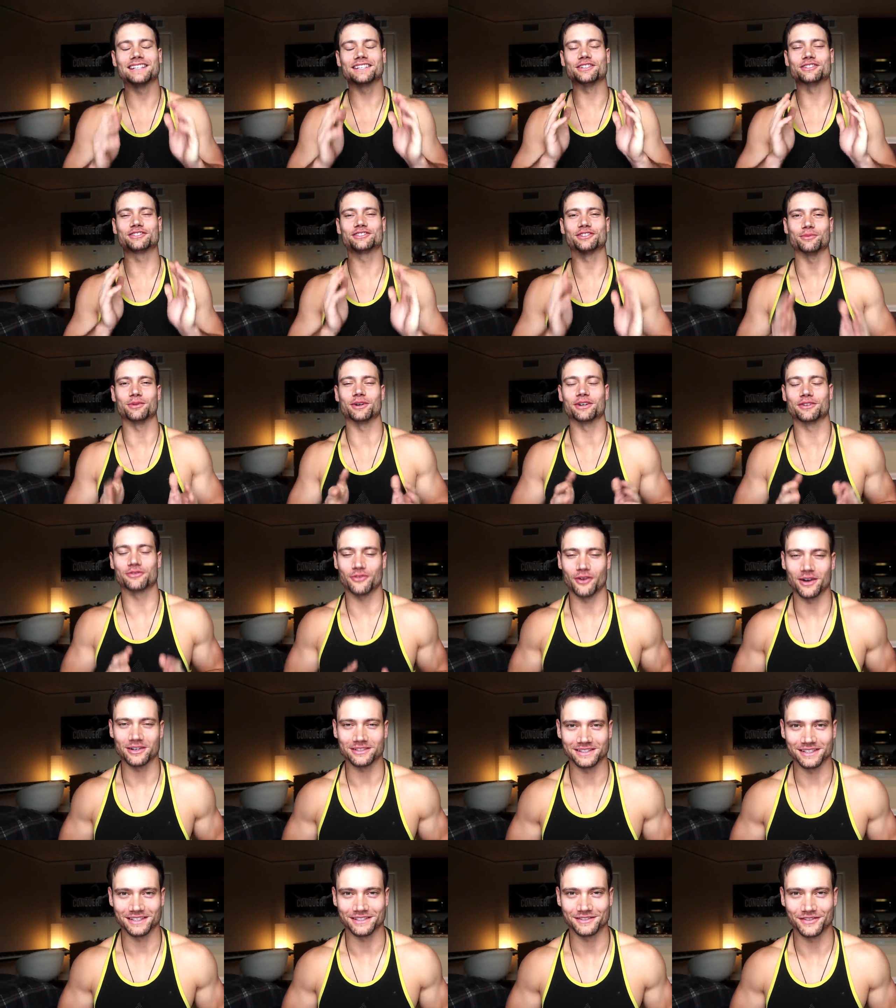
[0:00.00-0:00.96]
thank you so much for
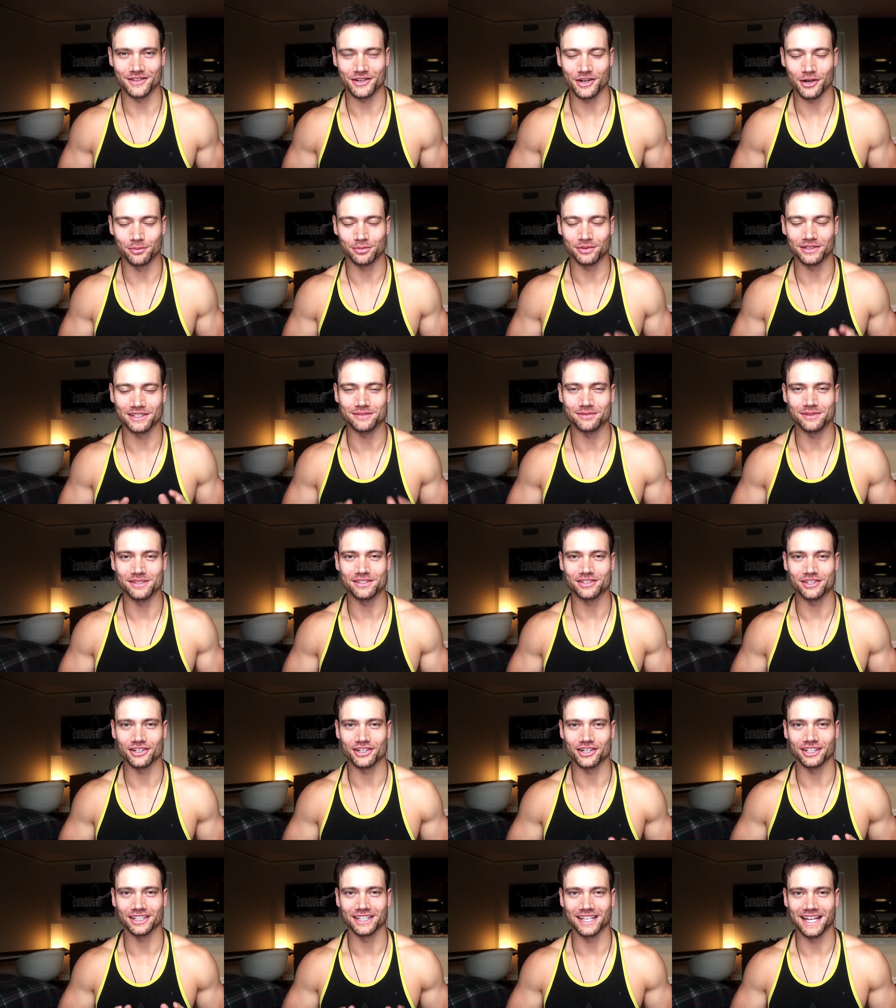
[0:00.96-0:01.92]
watching this video. Please be
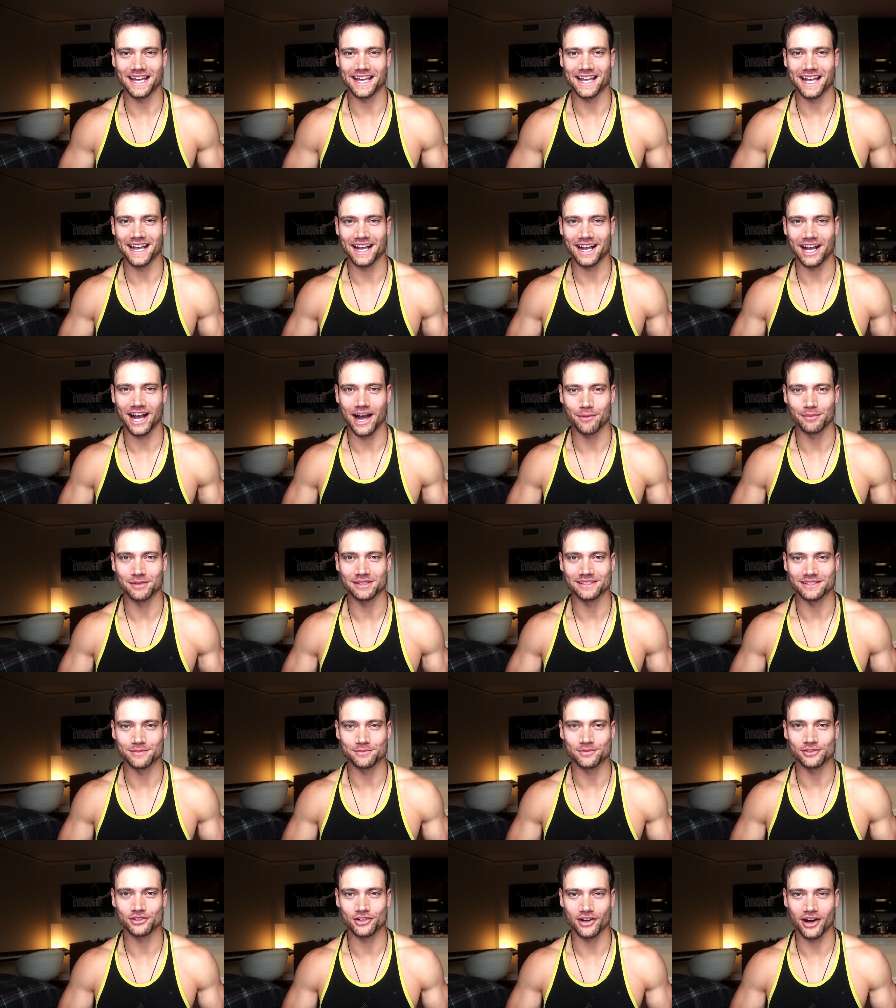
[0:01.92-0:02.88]
sure to like, comment,
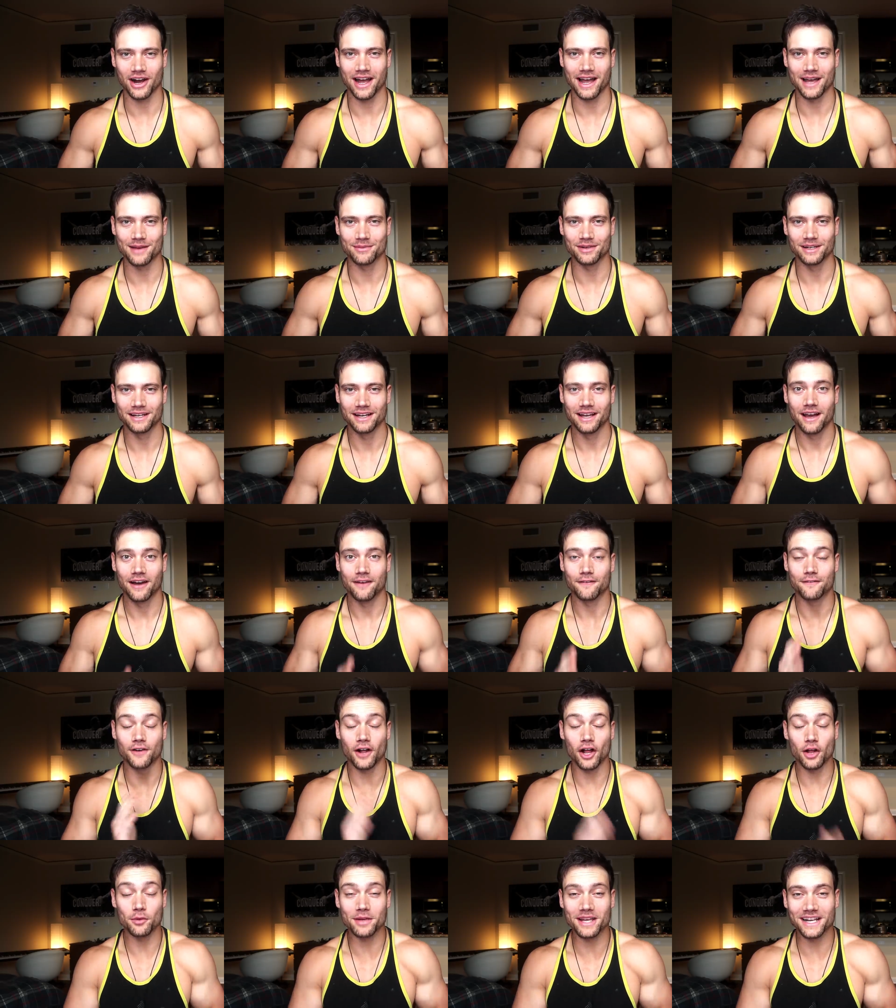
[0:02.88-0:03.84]
subscribe.
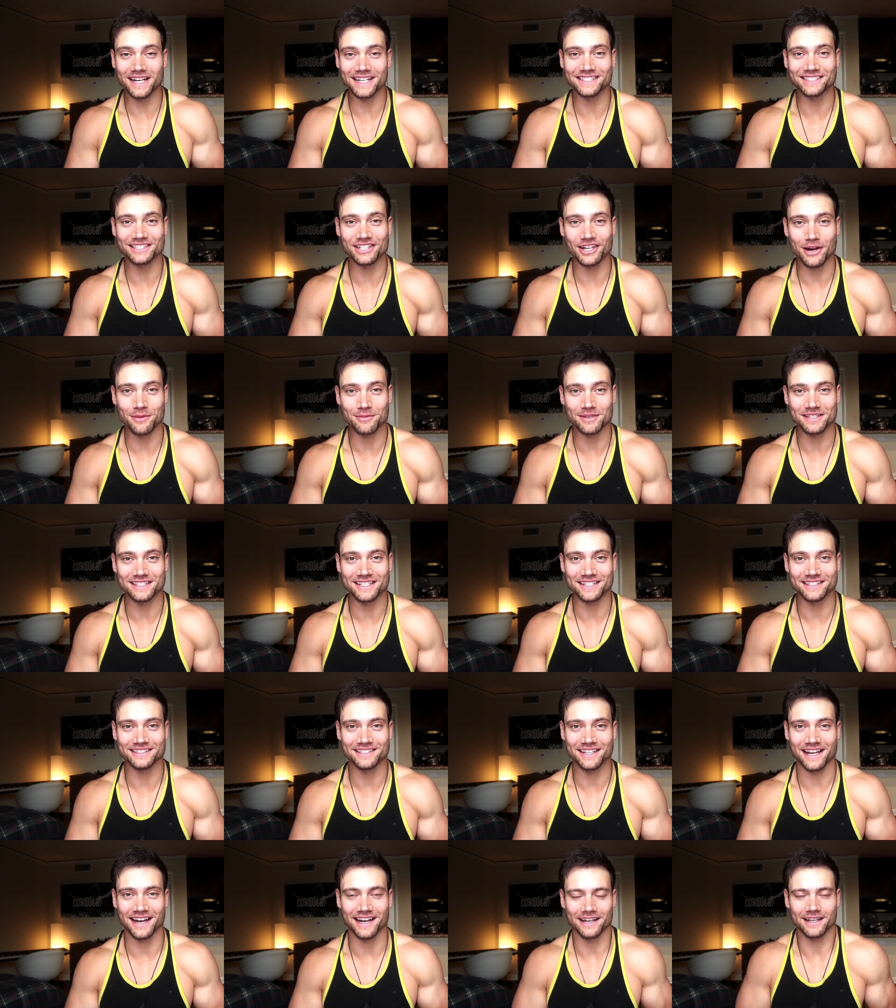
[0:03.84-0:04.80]
Follow me on Instagram and
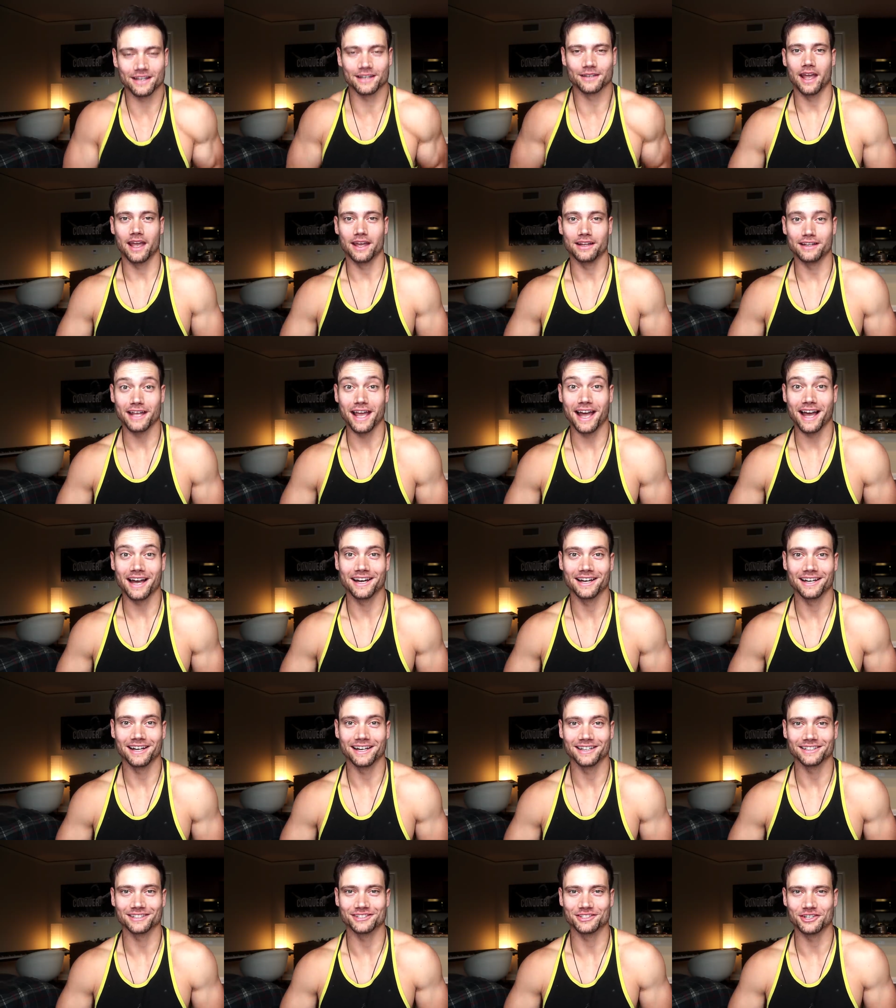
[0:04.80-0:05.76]
TikTok. And yeah,
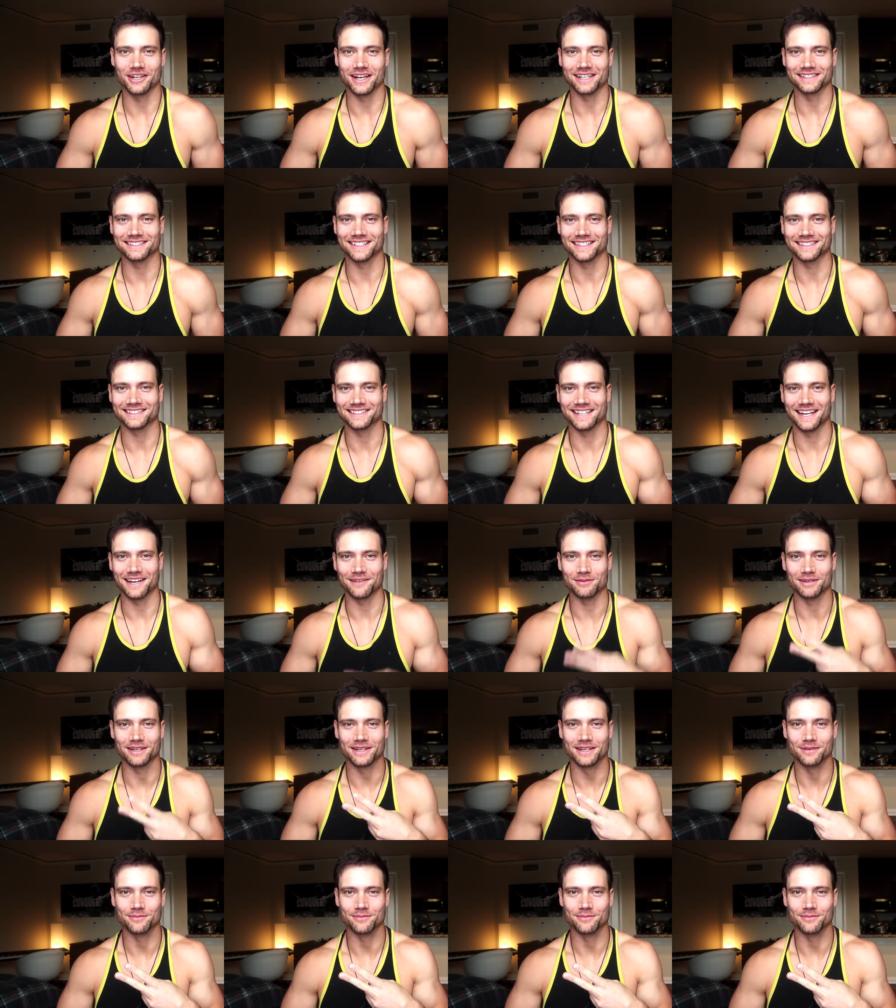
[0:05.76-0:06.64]
I'll see you guys next time.